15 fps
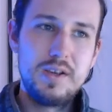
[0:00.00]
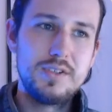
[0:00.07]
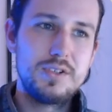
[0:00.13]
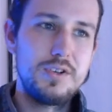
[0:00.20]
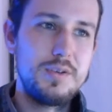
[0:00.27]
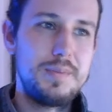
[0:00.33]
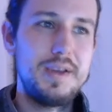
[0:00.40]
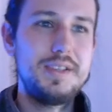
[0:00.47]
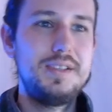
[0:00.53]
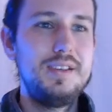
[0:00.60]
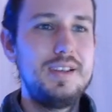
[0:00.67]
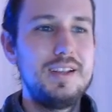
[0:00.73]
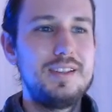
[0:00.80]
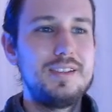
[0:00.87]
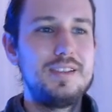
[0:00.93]
So you
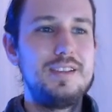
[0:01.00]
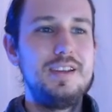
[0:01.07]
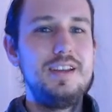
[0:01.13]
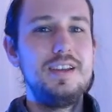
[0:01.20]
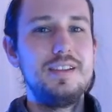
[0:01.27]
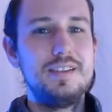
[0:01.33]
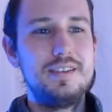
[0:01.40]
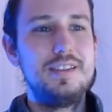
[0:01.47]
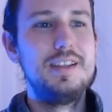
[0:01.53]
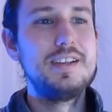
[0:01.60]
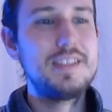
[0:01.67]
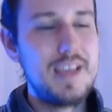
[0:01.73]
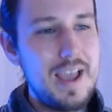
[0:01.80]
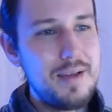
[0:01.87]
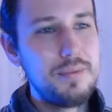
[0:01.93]
basically get to
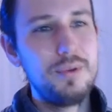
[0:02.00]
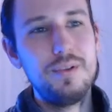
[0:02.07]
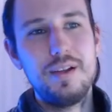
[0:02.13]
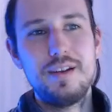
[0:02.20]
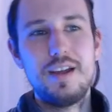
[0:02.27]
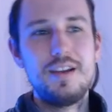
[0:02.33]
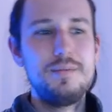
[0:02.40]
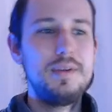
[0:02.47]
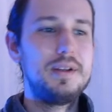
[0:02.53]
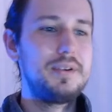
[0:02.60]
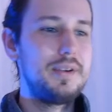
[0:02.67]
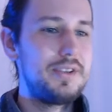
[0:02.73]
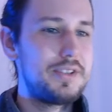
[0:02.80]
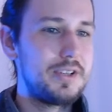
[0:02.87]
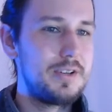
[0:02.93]
disable an enemy
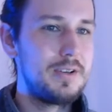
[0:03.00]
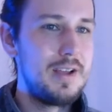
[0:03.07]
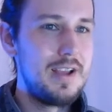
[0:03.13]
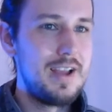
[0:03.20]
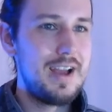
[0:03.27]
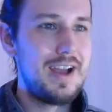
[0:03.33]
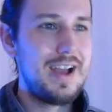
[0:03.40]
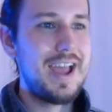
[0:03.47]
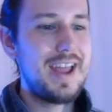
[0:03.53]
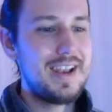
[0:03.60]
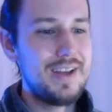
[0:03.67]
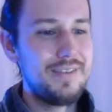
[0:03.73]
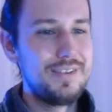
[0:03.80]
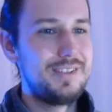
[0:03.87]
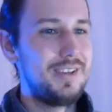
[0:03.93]
creature and
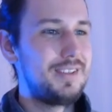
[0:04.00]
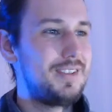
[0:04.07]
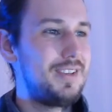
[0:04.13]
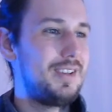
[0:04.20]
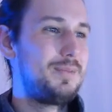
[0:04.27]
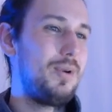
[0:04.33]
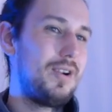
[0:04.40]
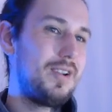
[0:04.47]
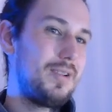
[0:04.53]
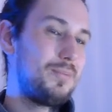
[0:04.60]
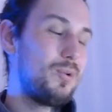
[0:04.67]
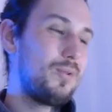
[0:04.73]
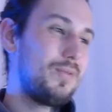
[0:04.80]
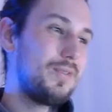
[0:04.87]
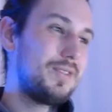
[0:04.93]
have a 6/6 body on
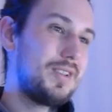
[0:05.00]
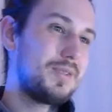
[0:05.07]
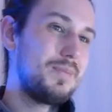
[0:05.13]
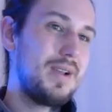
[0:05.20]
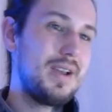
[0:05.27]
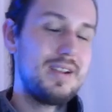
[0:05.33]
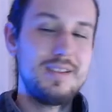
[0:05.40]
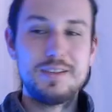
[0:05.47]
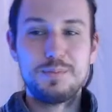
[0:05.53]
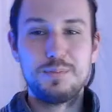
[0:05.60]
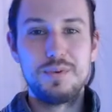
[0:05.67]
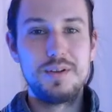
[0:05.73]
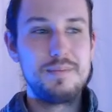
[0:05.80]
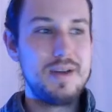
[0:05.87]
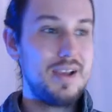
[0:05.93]
board for 6 mana. That's
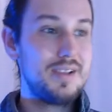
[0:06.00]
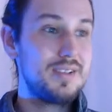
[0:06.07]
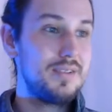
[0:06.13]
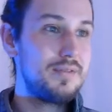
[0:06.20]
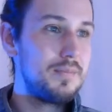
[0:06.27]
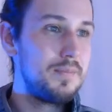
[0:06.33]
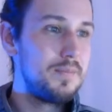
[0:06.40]
pretty massive.